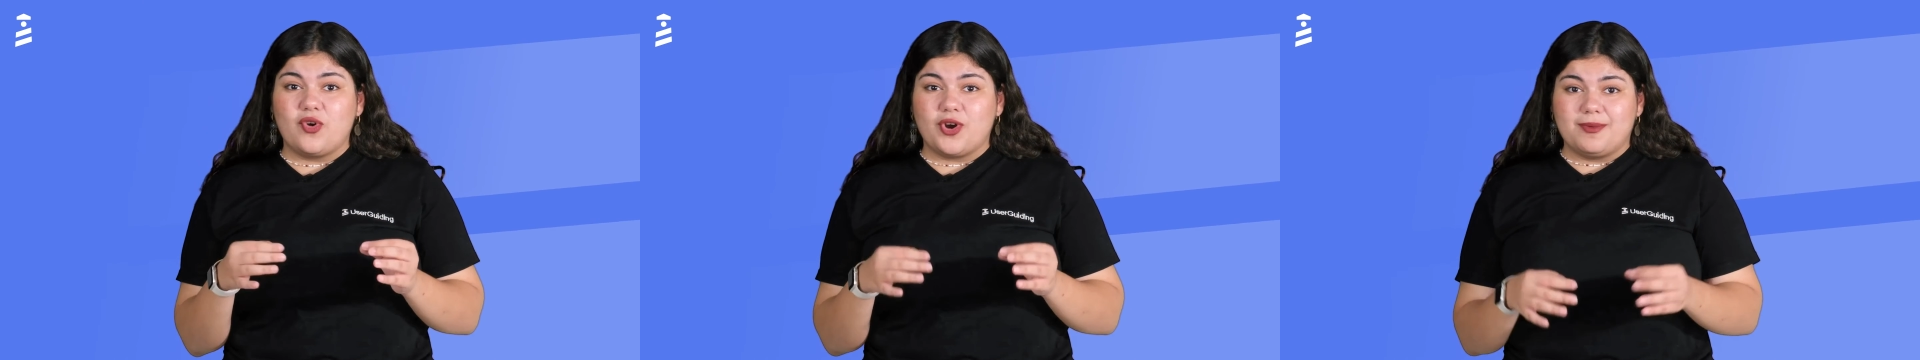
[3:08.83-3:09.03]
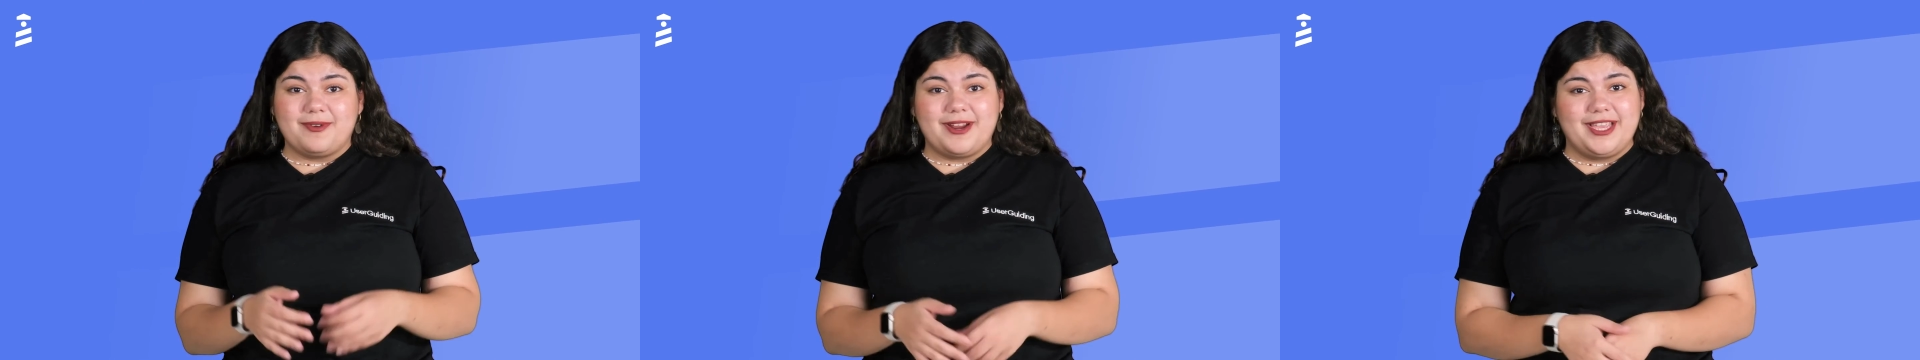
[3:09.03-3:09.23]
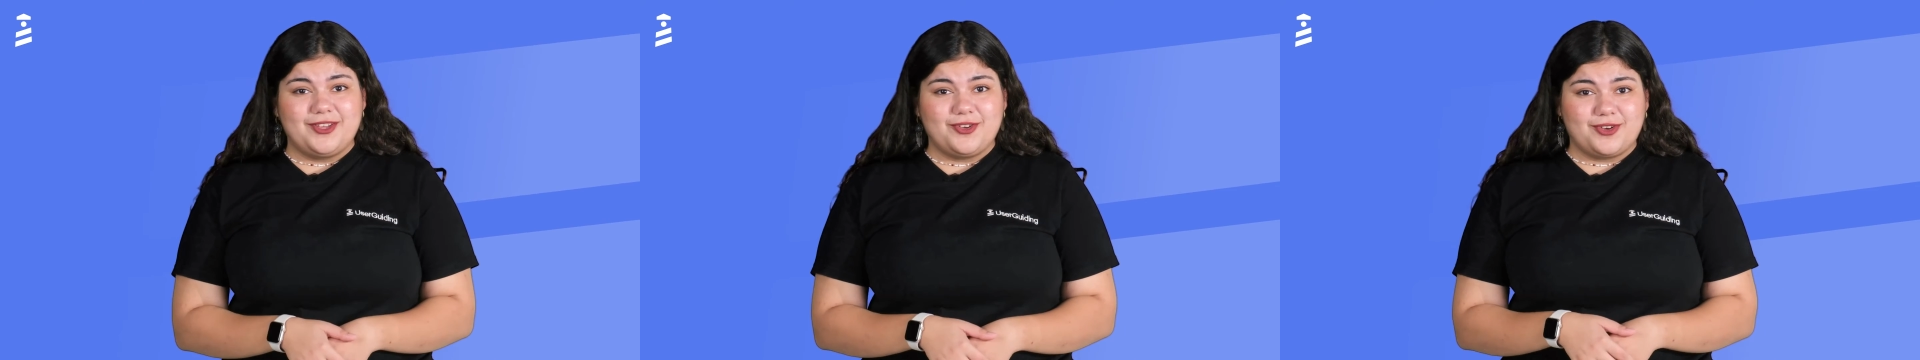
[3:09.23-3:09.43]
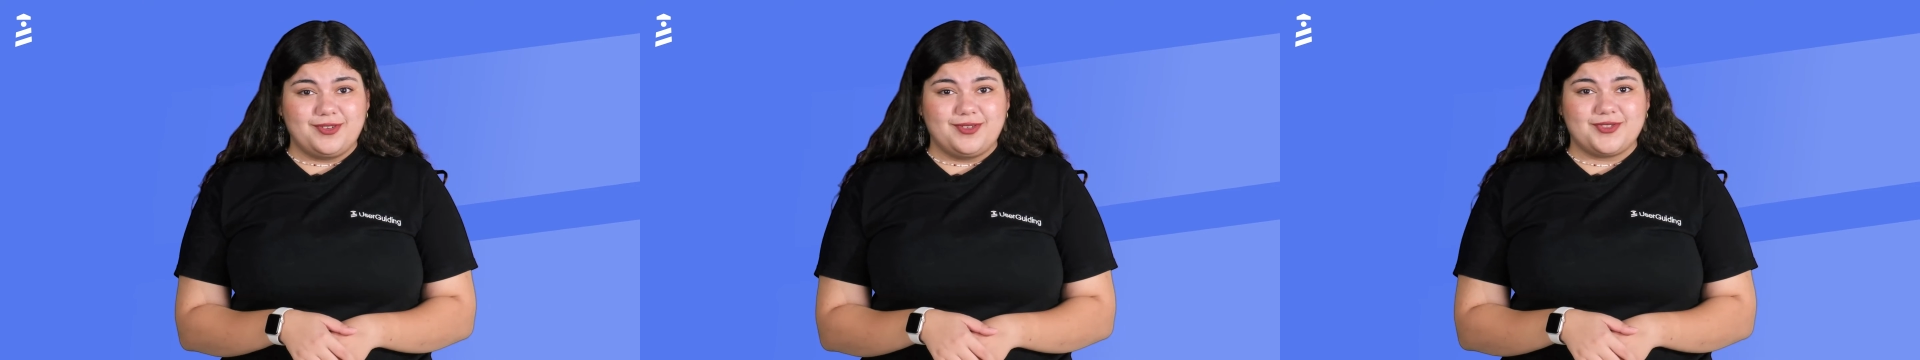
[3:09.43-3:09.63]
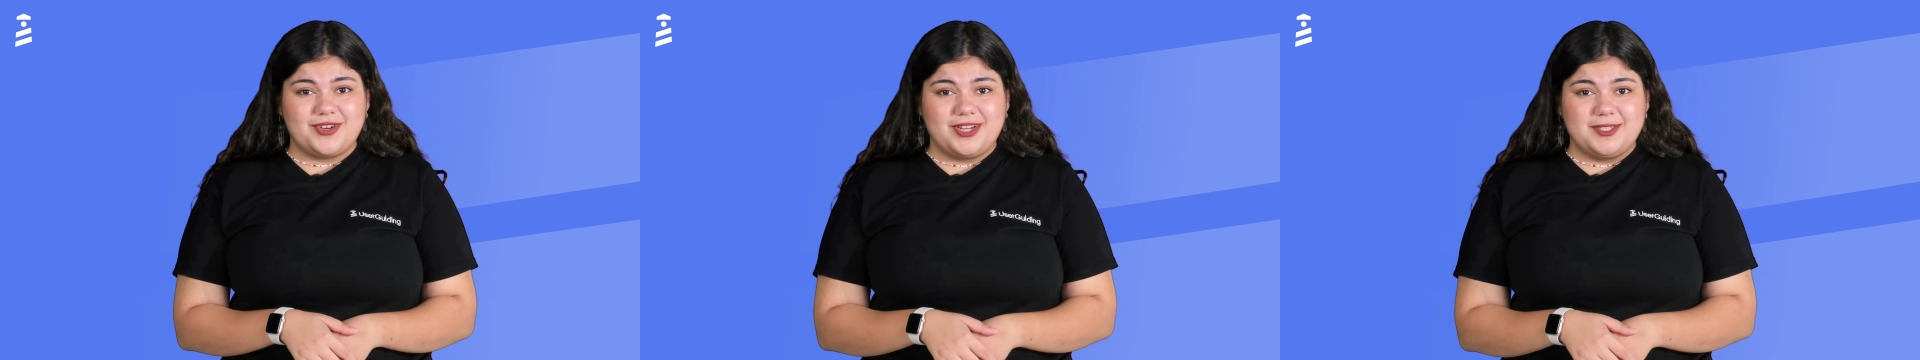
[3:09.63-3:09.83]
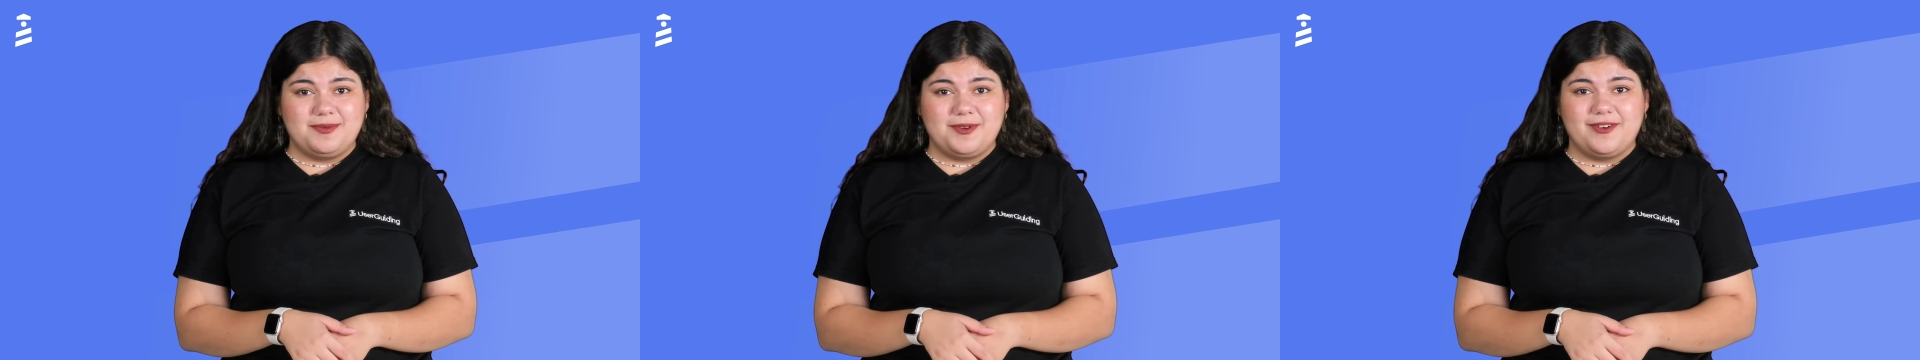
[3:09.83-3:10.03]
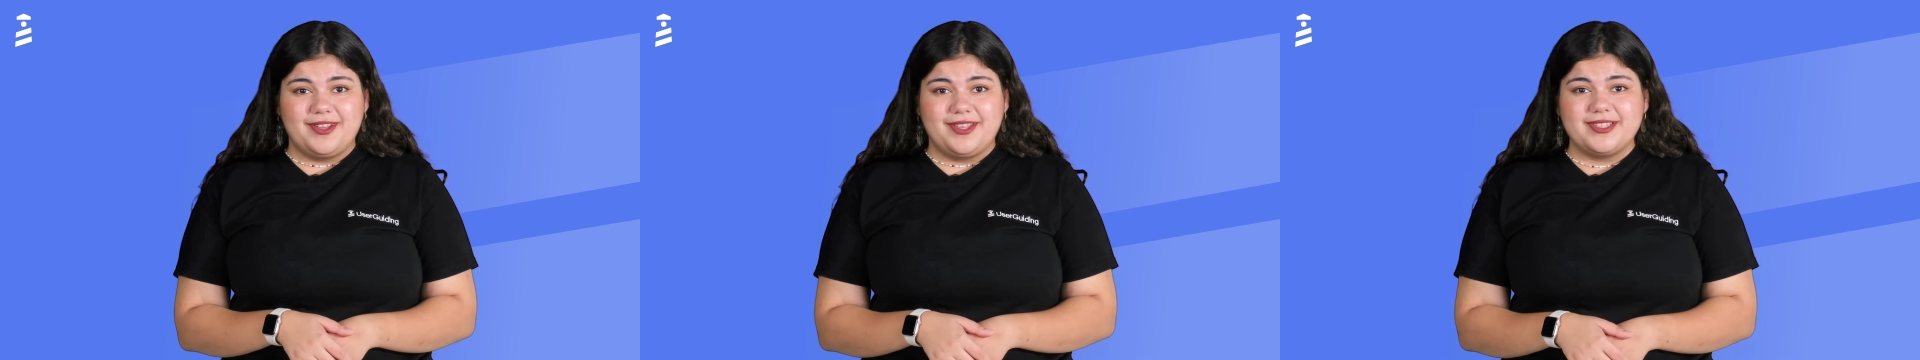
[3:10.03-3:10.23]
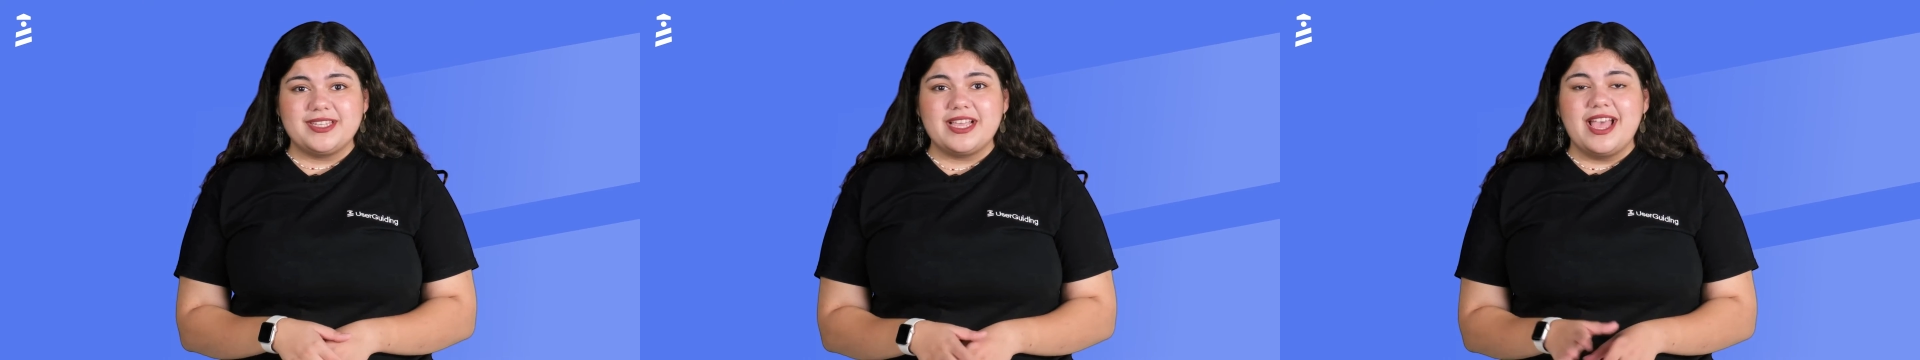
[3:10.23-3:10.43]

or break your user experience.